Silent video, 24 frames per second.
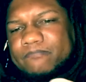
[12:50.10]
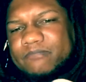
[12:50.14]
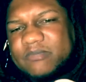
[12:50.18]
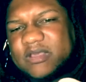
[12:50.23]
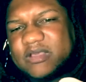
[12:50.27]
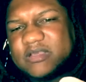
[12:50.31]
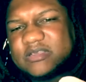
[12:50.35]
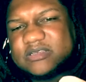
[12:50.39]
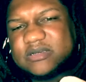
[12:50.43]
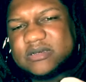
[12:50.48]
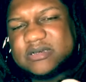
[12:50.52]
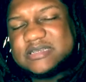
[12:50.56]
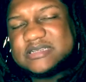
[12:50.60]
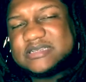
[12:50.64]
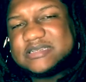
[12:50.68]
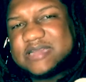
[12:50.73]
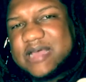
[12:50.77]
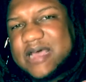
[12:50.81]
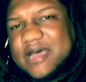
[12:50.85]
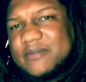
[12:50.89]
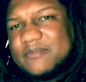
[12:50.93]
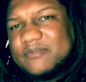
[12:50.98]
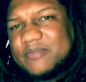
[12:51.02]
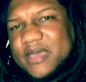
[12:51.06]
So it's
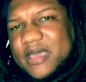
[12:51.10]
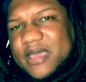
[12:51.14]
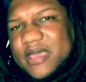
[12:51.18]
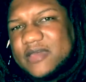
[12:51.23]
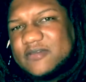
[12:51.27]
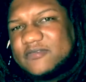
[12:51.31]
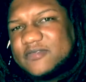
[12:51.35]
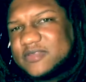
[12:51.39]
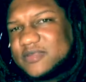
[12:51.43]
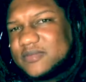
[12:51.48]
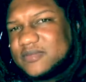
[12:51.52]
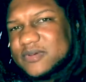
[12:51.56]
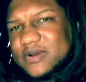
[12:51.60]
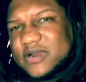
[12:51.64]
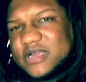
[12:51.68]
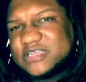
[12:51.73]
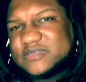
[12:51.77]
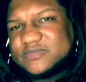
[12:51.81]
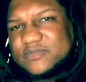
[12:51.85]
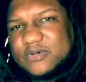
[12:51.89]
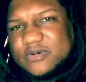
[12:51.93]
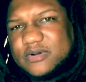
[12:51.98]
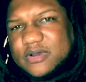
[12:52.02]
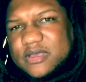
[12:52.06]
not bad for the price
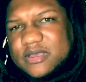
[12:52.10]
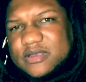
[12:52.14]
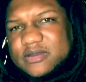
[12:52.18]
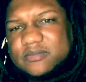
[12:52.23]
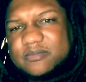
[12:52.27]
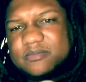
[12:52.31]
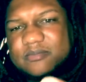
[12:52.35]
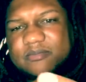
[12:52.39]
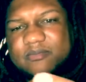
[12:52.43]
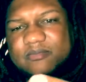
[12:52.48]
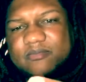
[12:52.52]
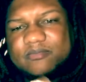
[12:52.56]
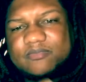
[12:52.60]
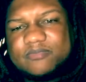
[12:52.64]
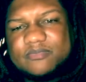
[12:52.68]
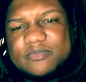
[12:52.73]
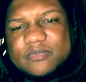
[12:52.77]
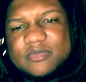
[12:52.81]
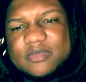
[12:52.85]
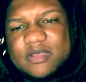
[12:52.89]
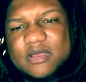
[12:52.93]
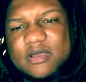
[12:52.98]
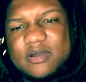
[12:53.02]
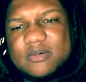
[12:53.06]
point.
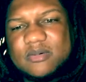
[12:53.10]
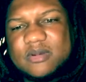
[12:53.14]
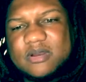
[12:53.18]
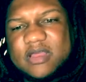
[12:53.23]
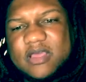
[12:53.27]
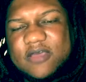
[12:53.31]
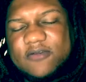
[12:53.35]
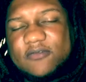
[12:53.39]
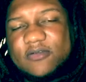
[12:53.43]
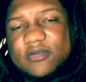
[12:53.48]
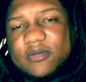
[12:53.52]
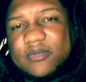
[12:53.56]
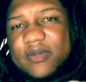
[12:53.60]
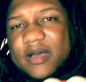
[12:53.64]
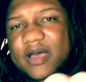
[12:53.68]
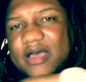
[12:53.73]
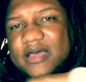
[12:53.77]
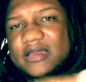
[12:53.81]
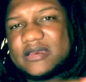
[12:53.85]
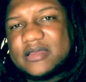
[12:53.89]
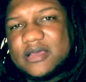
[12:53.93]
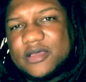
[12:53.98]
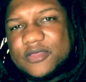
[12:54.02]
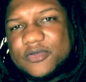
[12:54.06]
I would definitely buy
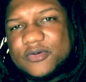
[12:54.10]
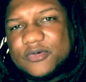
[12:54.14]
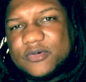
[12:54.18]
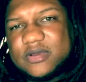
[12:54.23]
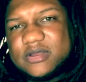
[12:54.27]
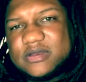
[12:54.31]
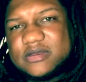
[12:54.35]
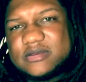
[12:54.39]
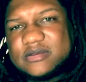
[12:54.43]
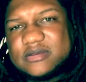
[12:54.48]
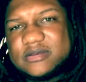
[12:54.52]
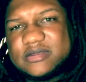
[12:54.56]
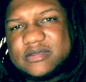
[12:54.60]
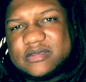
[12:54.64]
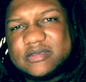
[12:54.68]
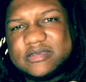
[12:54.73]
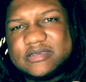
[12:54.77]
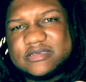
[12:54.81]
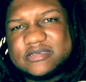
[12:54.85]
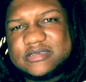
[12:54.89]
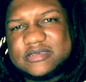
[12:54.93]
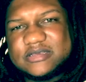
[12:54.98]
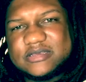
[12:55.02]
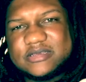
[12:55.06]
another one.
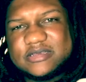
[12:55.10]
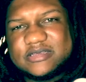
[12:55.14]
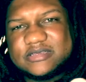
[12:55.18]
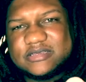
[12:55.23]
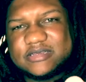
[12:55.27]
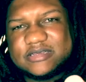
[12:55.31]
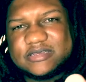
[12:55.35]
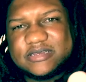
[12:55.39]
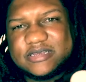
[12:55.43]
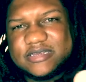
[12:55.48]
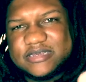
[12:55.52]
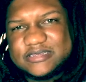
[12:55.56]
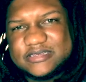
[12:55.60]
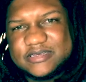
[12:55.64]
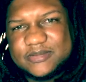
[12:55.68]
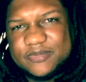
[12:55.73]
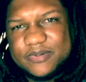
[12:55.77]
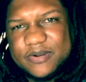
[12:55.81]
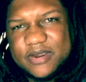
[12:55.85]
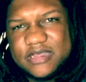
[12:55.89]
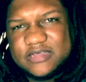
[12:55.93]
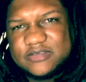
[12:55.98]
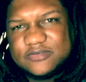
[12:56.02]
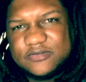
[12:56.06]
It's a decent
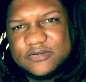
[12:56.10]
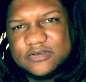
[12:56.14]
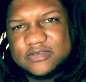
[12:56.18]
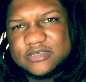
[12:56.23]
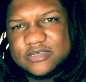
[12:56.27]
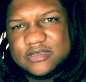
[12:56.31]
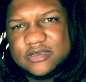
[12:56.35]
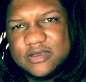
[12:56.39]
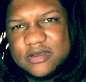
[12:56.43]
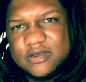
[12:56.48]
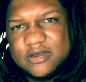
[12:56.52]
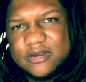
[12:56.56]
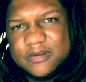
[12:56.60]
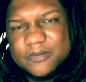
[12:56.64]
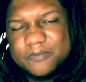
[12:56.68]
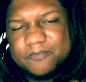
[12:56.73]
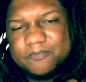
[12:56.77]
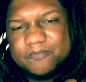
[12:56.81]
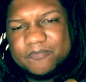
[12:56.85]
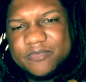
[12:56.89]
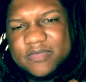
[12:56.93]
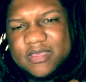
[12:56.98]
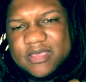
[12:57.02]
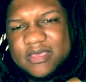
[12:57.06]
price for a cigar,
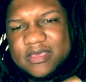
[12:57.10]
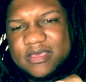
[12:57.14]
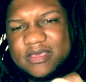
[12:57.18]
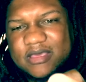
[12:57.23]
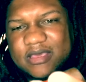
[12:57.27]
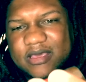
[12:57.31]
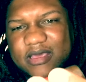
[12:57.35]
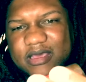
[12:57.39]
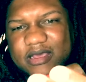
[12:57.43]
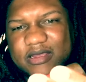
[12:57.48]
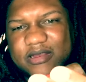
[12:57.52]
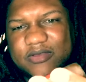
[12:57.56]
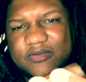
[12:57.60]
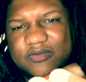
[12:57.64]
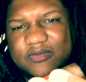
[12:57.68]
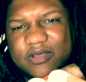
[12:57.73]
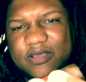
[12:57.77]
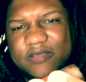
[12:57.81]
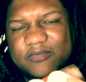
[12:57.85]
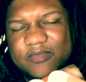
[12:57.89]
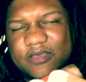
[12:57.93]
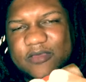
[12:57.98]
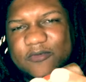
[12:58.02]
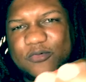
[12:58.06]
and I
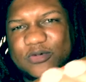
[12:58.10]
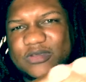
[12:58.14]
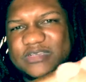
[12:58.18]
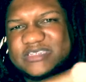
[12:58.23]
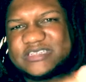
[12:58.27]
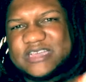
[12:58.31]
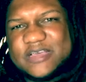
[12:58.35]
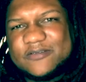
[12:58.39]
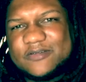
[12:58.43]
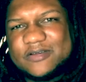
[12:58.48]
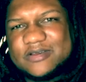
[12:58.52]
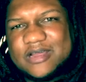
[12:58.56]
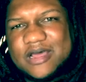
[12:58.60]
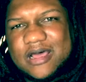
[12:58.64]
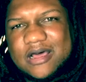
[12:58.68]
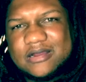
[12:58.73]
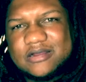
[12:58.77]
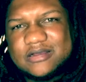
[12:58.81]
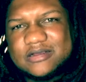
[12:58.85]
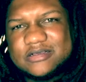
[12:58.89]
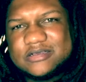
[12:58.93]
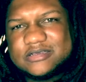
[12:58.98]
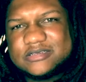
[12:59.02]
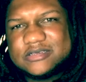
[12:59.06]
think with
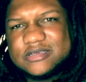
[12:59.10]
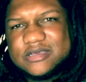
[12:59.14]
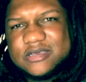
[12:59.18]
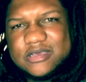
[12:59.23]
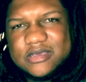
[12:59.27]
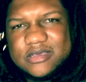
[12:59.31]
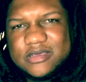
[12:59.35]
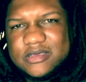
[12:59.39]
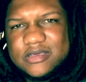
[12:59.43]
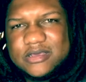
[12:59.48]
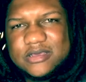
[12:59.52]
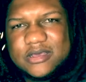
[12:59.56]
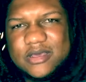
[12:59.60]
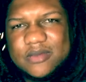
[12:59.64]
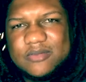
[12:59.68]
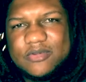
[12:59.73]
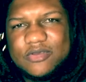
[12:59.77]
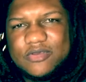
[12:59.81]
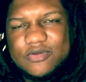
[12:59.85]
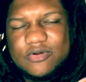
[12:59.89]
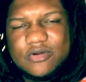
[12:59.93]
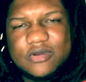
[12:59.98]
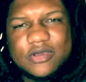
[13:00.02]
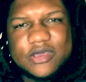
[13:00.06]
$7, I mean
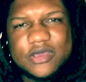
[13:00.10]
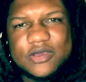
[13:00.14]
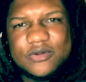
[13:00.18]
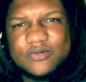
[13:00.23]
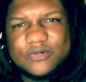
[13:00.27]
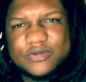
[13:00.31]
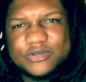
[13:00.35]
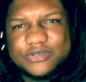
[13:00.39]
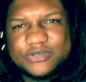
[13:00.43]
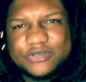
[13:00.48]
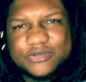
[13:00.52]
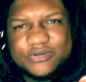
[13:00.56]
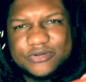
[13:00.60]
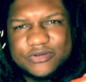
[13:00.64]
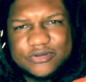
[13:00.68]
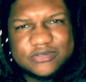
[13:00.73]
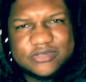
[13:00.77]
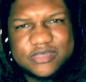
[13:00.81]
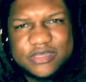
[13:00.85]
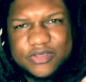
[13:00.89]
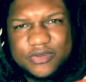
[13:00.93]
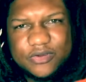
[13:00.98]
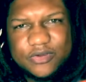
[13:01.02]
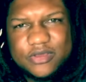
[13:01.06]
you'll get what you know. What I'm
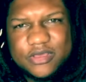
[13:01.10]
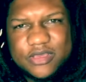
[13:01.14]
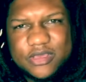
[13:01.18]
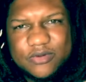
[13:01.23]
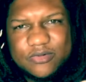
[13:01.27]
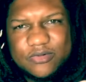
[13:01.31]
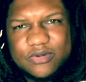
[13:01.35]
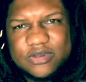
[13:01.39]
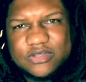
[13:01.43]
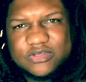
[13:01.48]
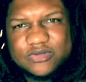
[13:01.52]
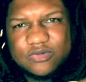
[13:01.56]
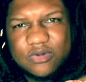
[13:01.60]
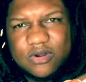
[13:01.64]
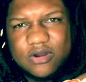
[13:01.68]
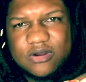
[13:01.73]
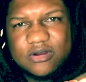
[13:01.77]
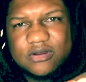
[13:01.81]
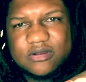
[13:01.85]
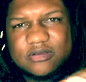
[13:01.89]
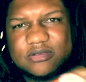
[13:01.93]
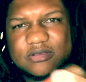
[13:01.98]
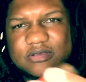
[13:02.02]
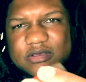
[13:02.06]
saying, you'll get what it's worth.